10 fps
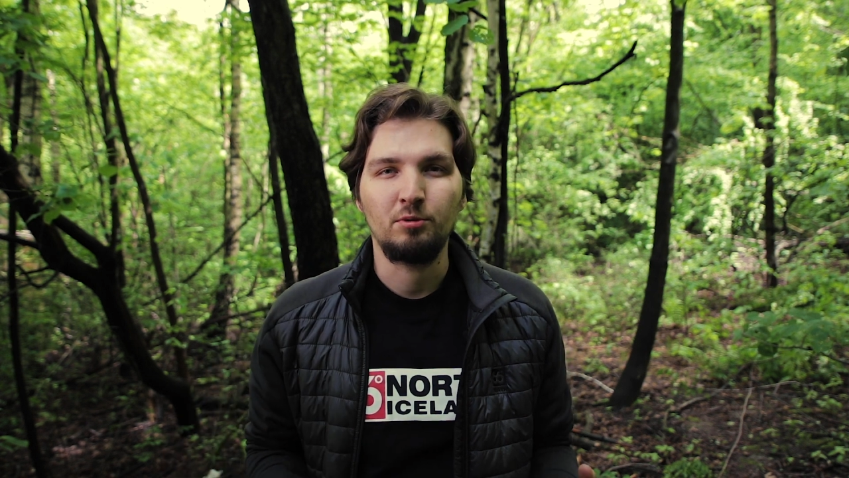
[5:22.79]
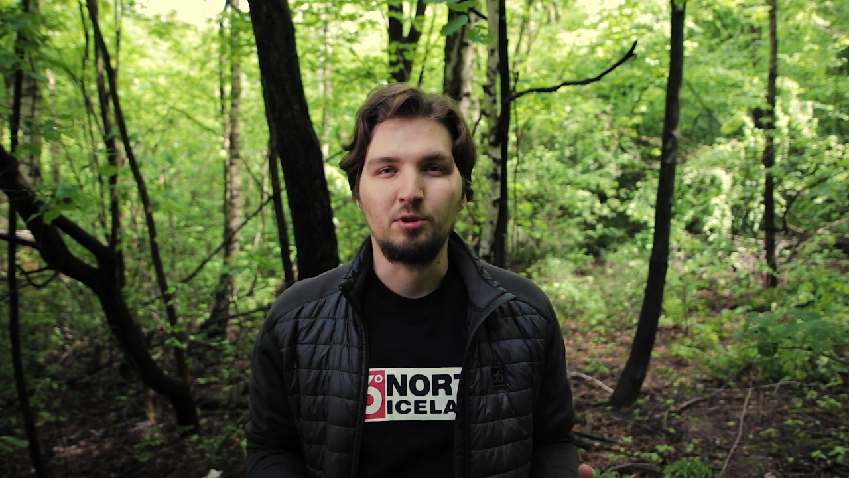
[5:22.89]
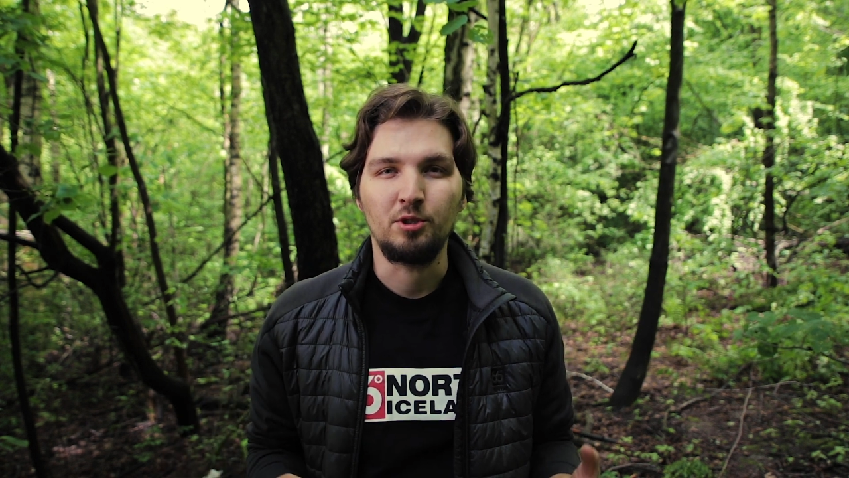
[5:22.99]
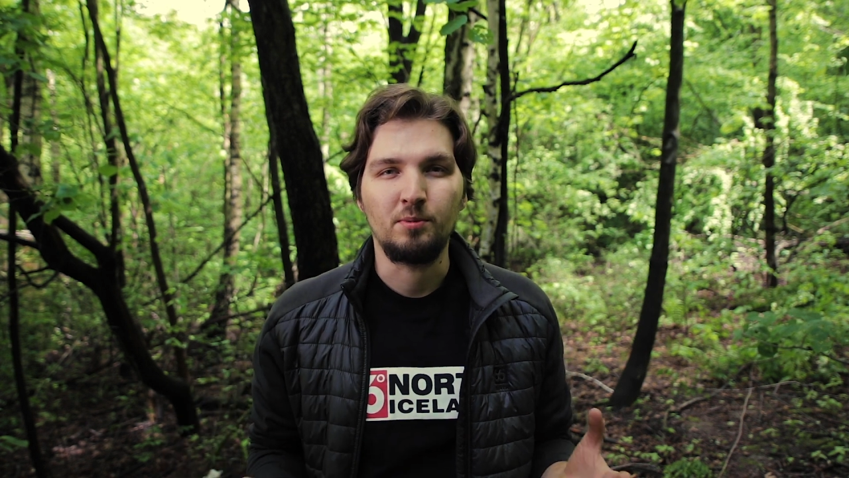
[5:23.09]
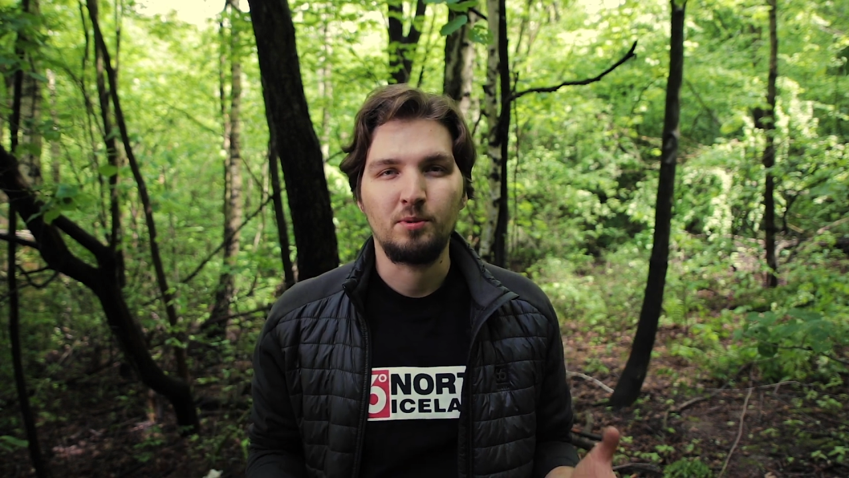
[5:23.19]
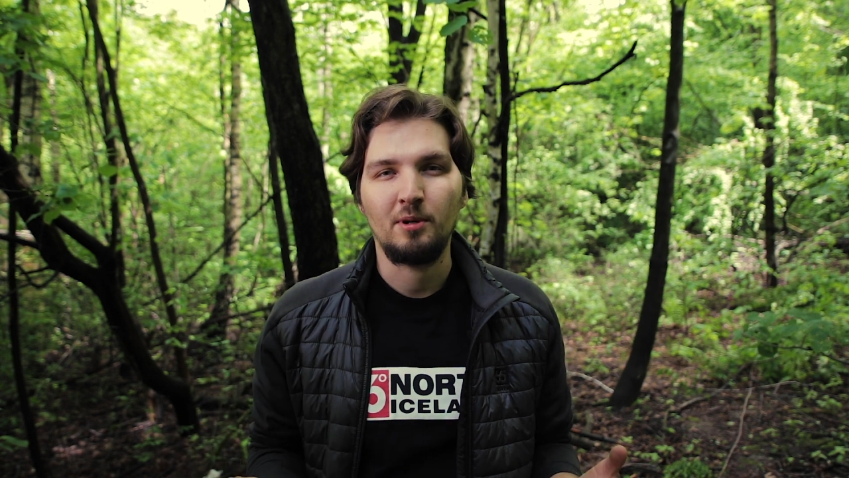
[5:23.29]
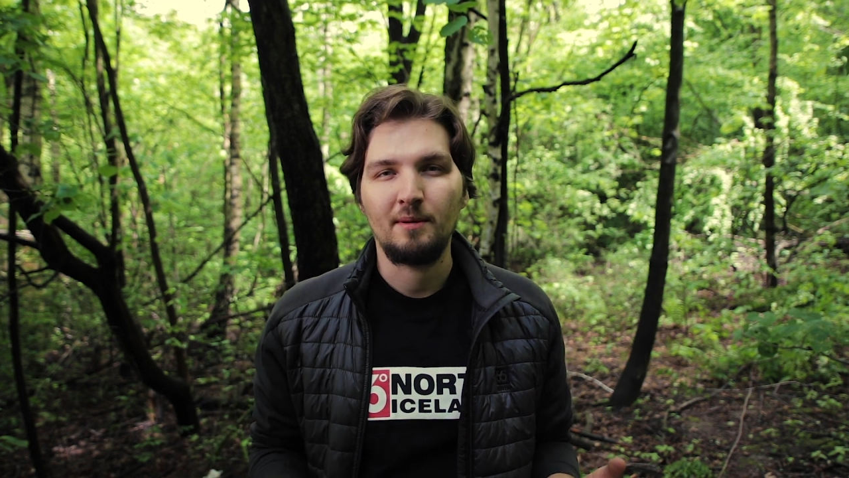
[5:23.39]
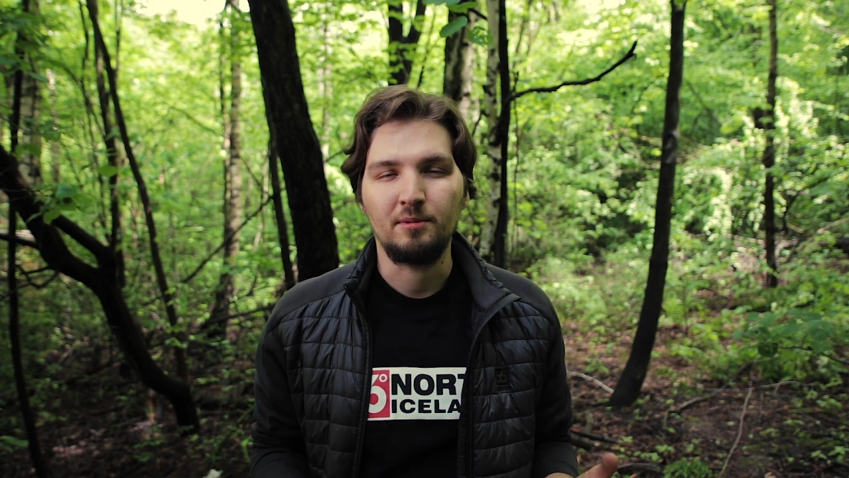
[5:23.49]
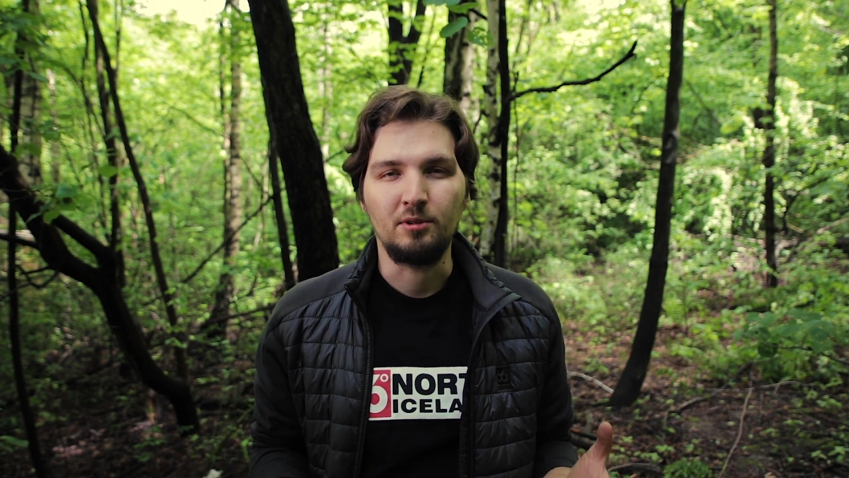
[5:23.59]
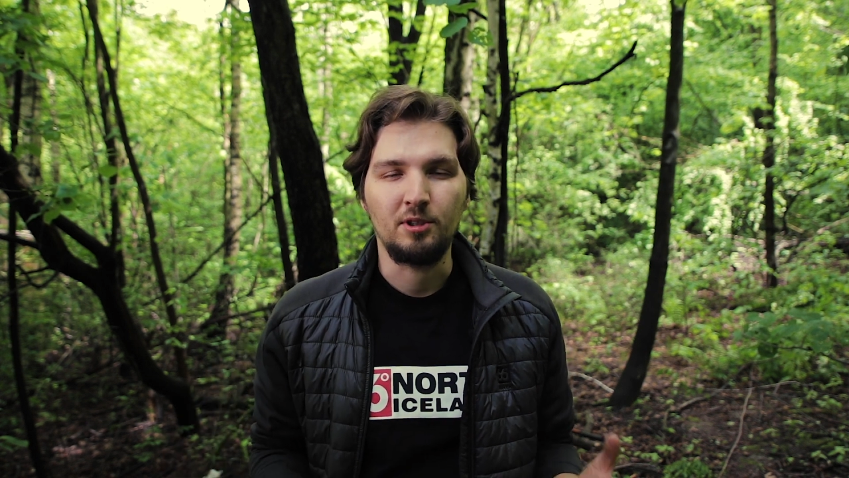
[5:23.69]
you can
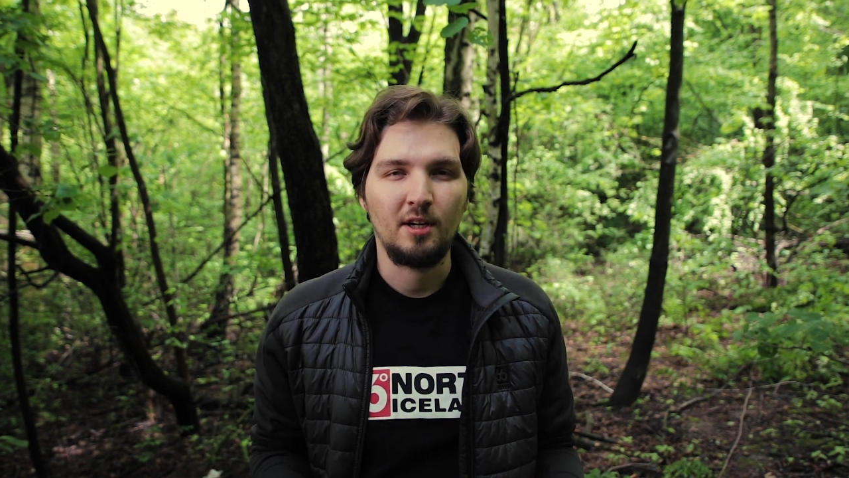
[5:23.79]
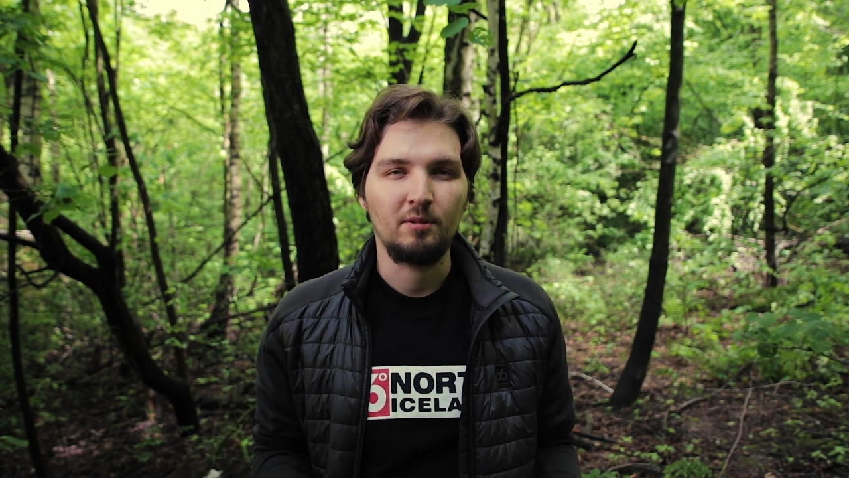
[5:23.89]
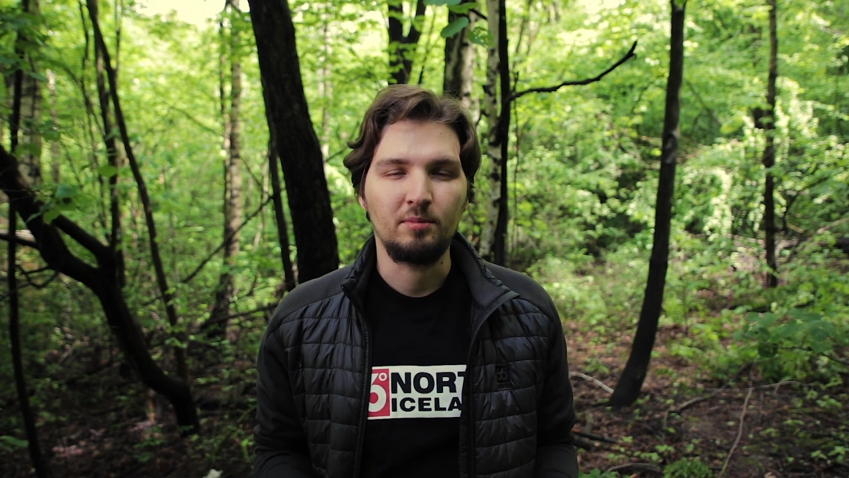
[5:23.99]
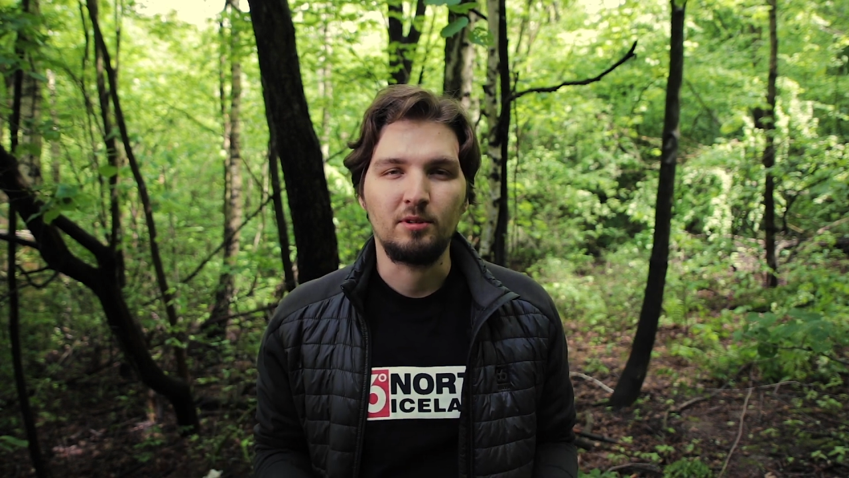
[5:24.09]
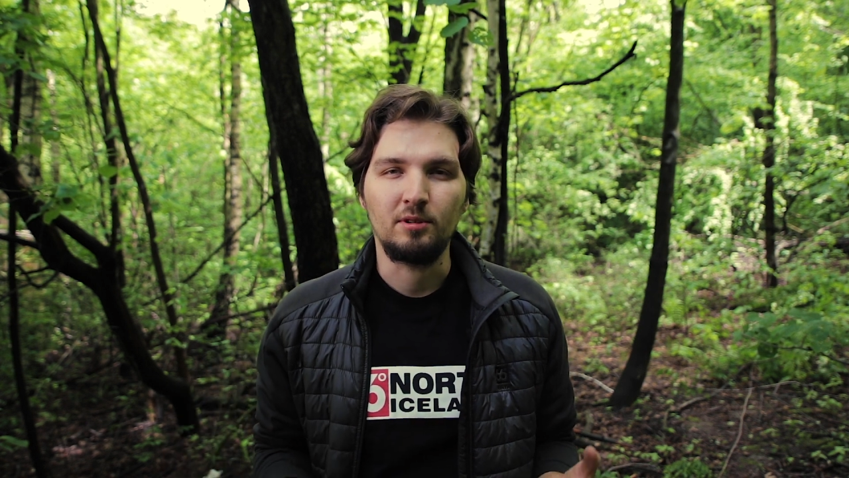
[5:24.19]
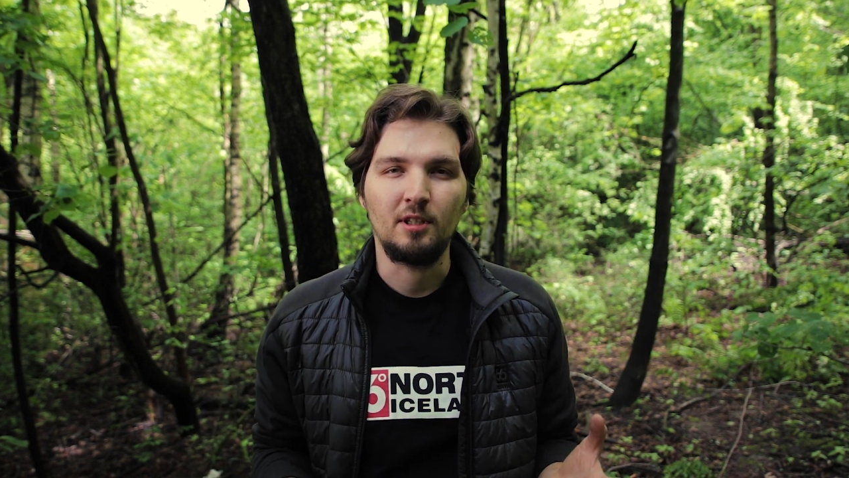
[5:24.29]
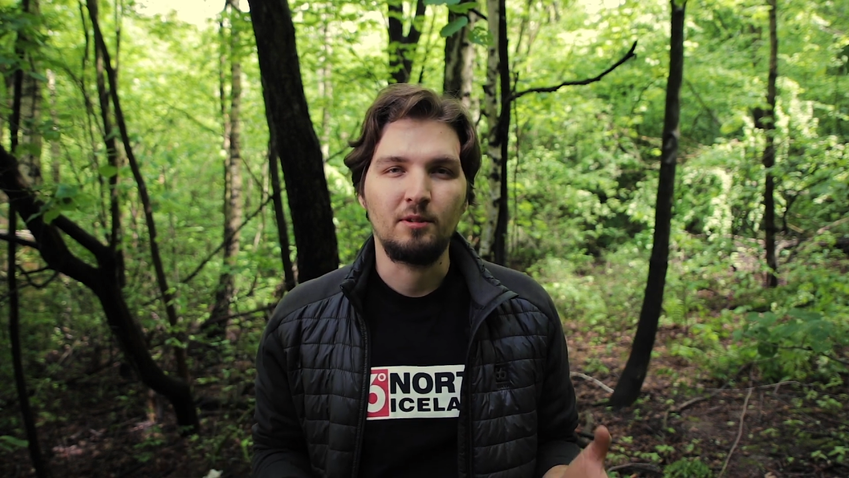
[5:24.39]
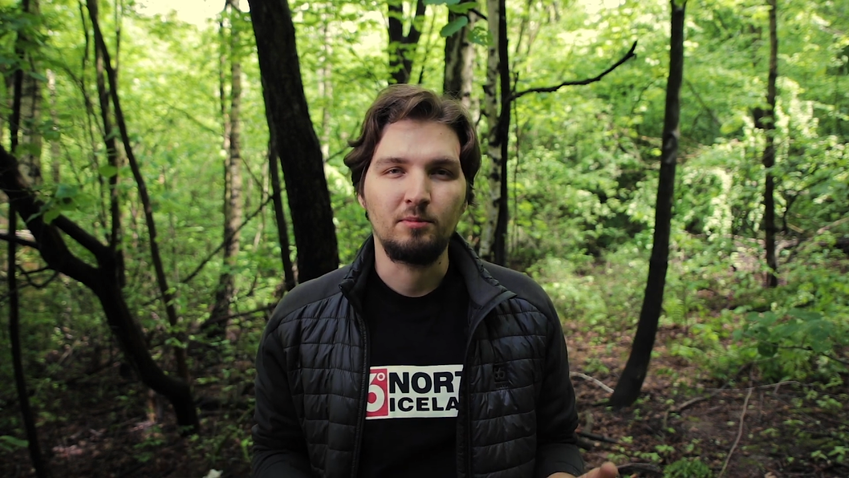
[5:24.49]
subscribe to the channel because there